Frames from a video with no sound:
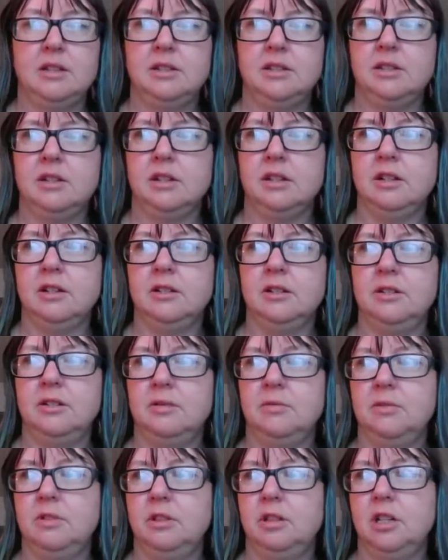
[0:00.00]
started
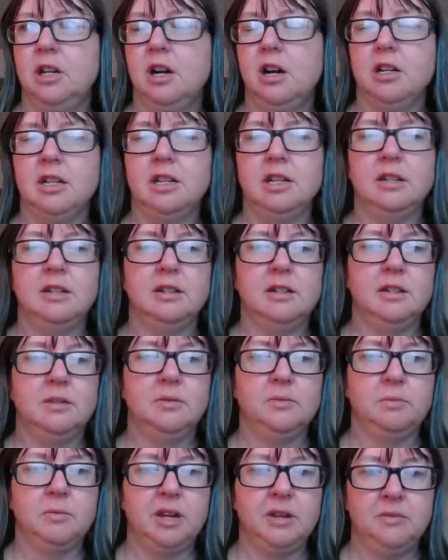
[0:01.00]
logging
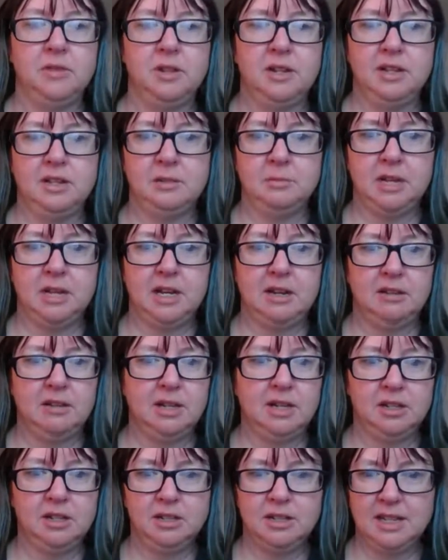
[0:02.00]
on my fitness pal
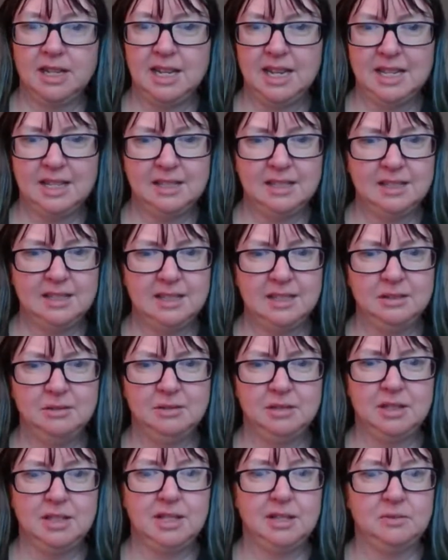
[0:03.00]
and I just can't
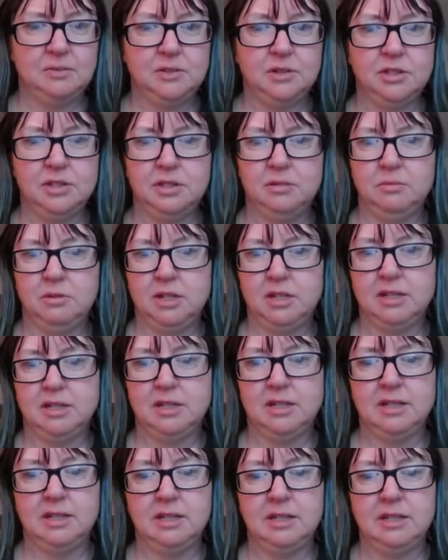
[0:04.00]
stick with that for some
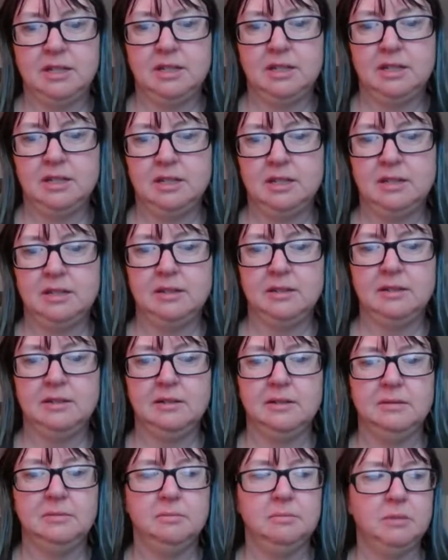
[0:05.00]
reason.
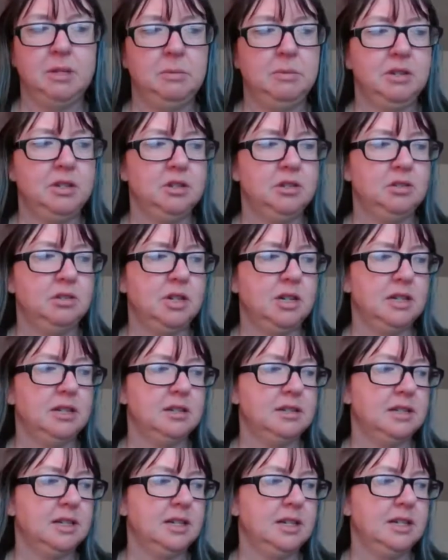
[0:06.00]
So maybe I'll try
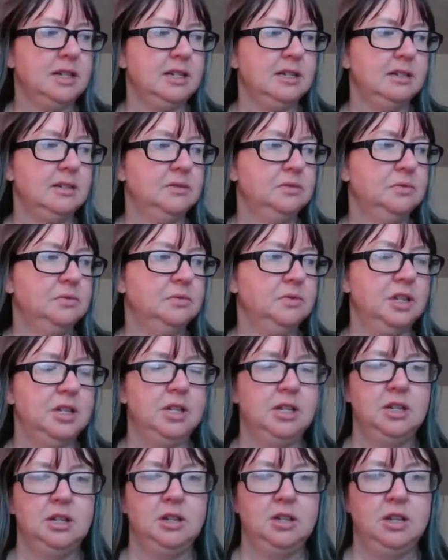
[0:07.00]
this idea of
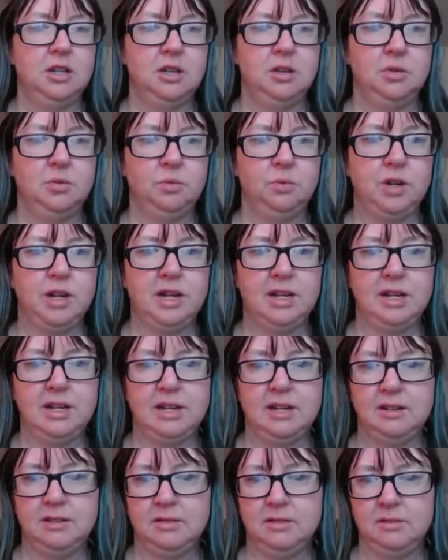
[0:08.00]
writing
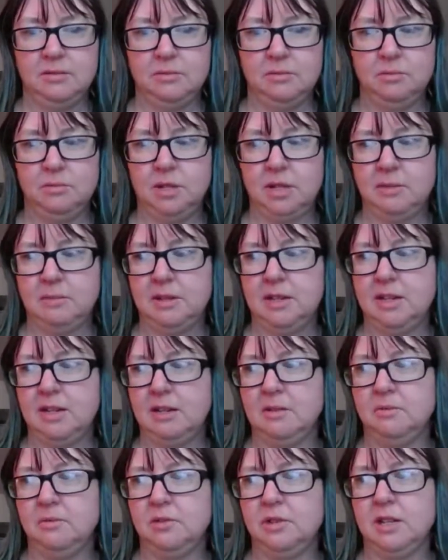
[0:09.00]
down what I'm
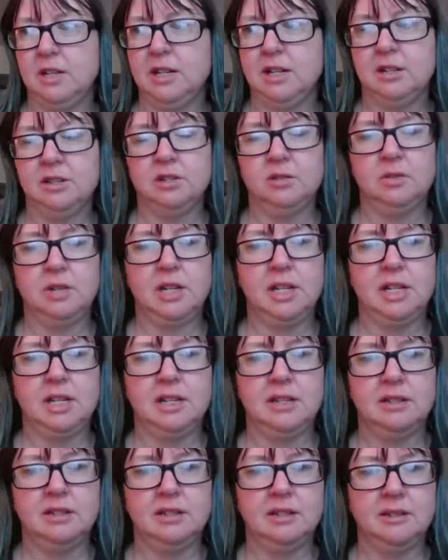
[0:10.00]
eating for the next 3
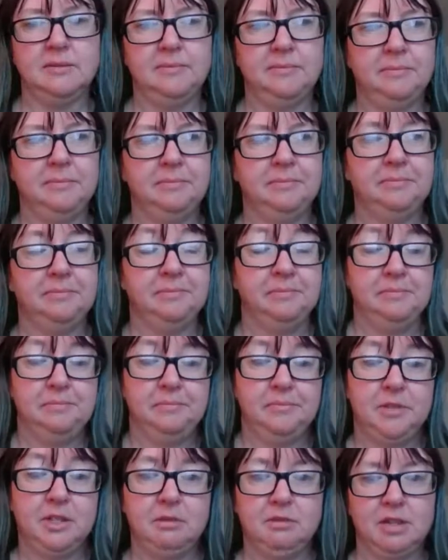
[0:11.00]
days and
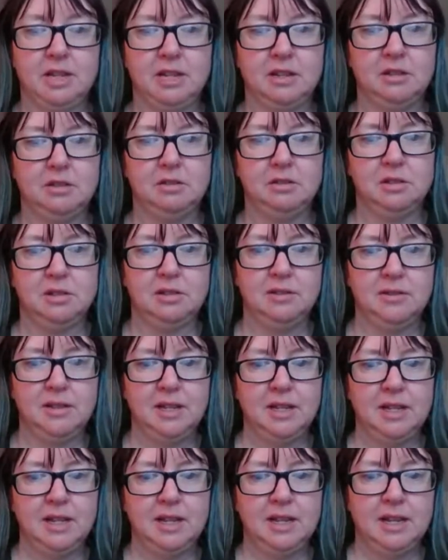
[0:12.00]
see where that goes.
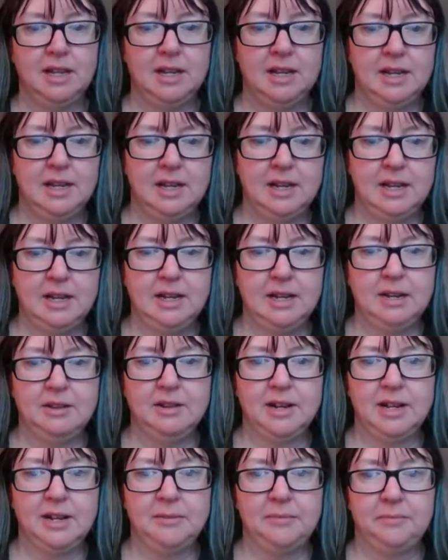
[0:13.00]
At
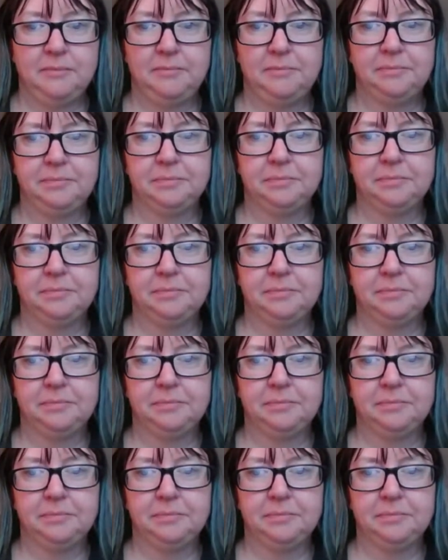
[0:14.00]
any rate,